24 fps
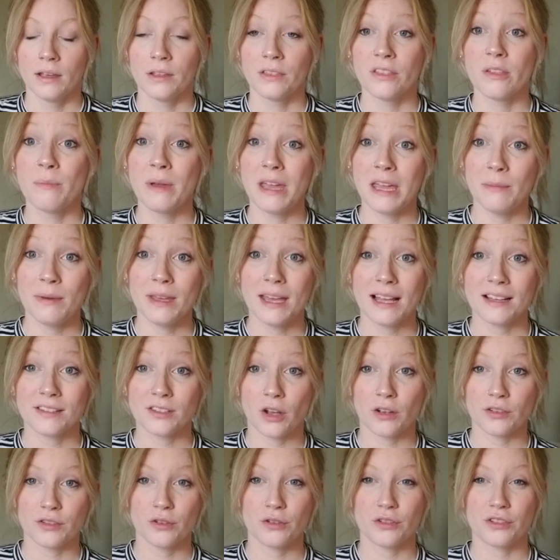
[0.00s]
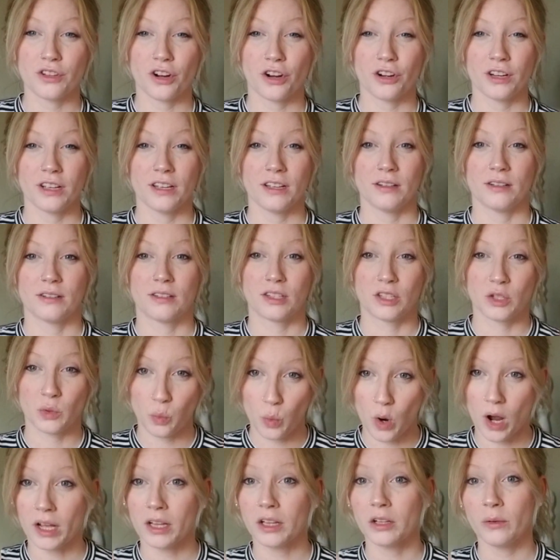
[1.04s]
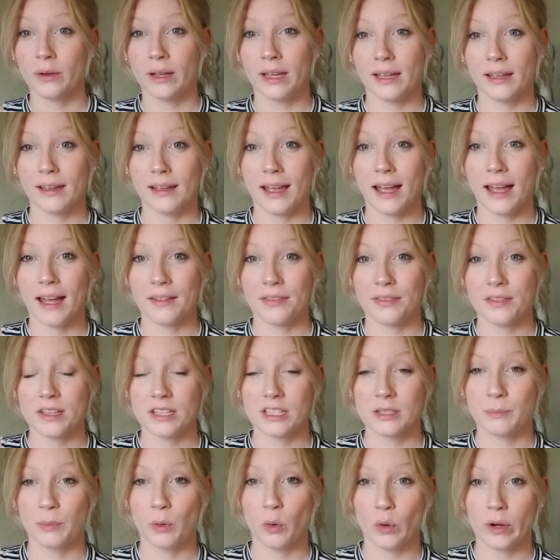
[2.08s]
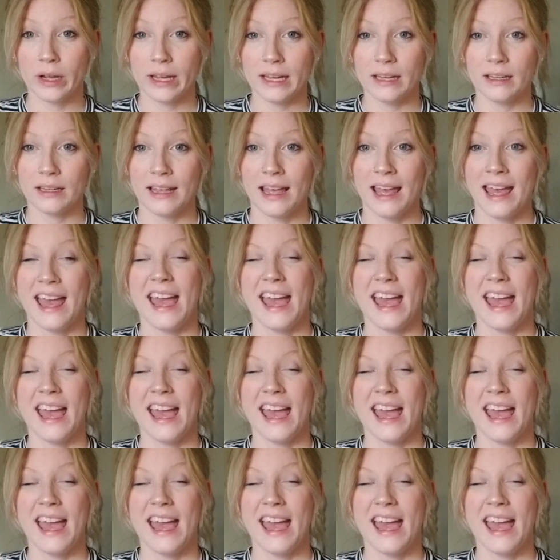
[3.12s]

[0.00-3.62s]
The baby has also started swallowing at this point,